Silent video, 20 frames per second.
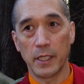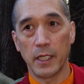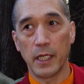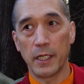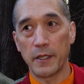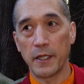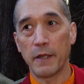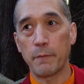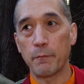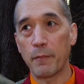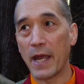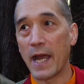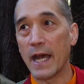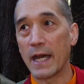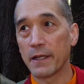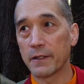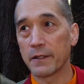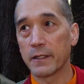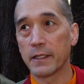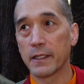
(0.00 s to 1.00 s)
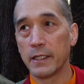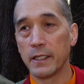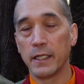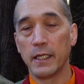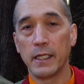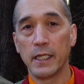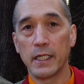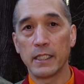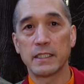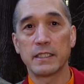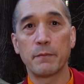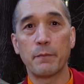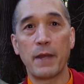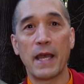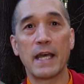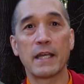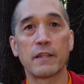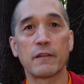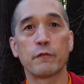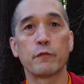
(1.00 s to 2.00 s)
And their path is the
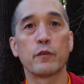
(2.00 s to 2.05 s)
path of